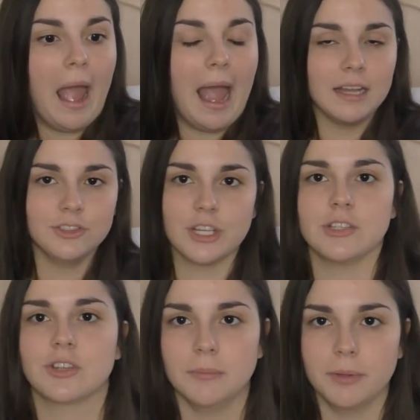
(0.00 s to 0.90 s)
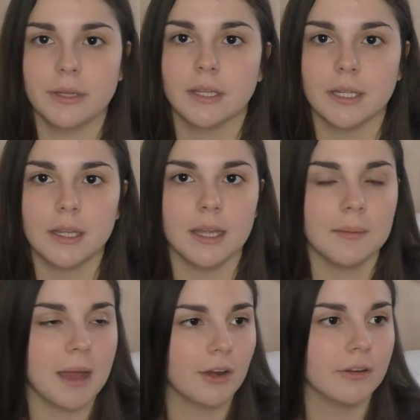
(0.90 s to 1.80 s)
had changed completely. In
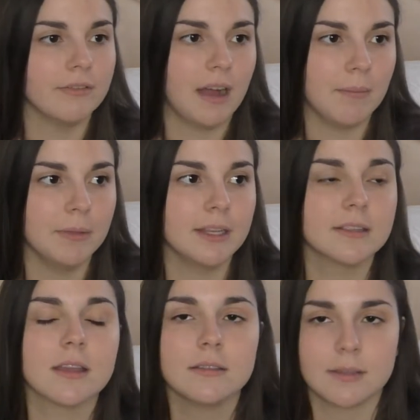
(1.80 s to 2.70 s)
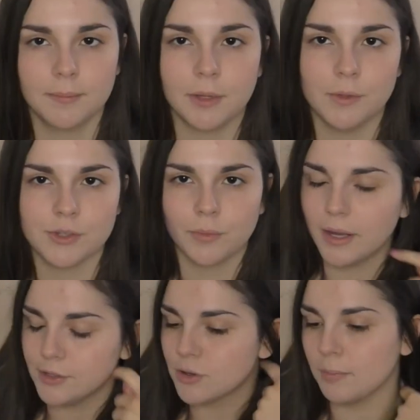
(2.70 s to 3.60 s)
a matter of 5 minutes, something wasn't
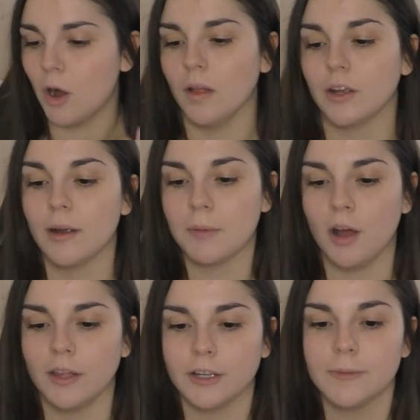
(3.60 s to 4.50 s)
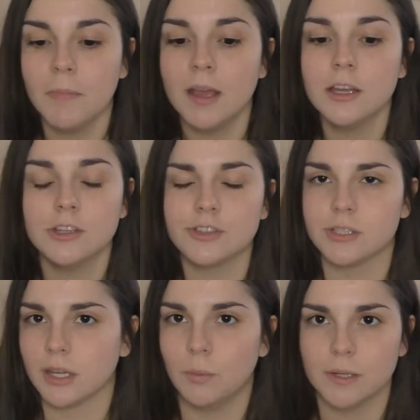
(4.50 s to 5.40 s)
right. So I'm calling her.
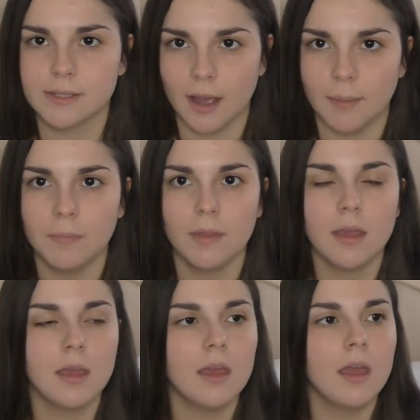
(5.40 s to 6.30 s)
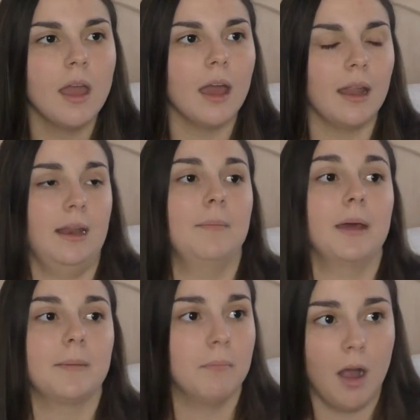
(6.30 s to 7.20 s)
She's like, what's up? And I'm
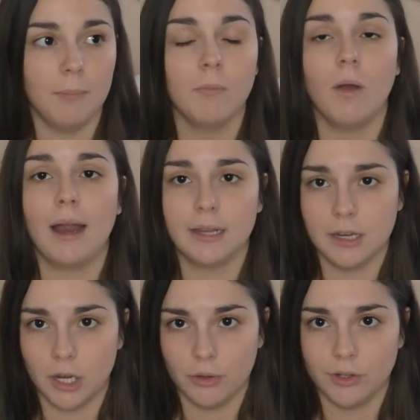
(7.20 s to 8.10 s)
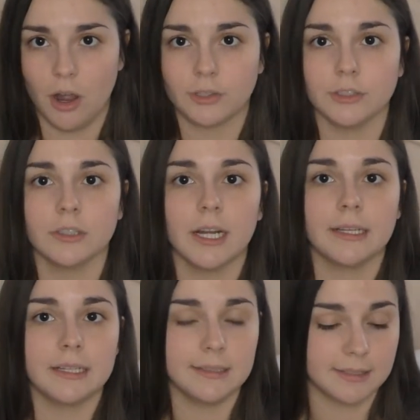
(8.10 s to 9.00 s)
like, Mom, I need to go to the doctor. I
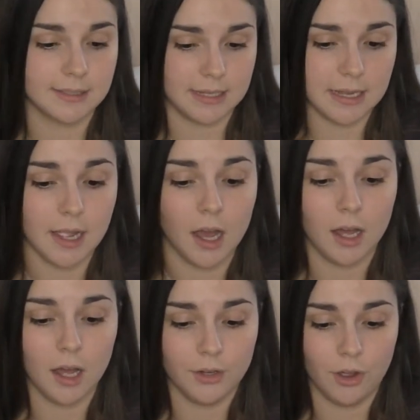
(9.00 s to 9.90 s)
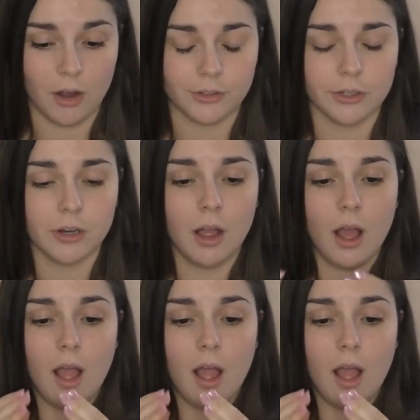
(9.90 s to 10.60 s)
need to see a doctor.